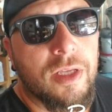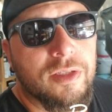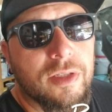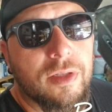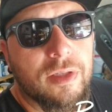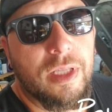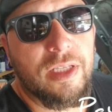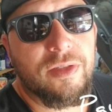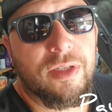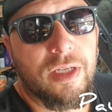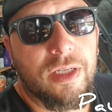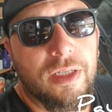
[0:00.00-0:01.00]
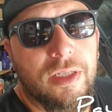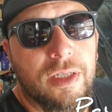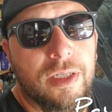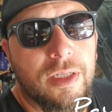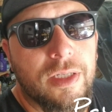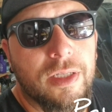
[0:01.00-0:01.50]
So that's uh,
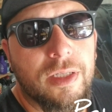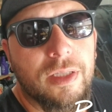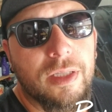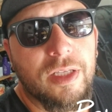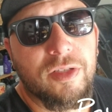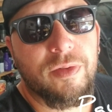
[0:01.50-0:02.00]
that's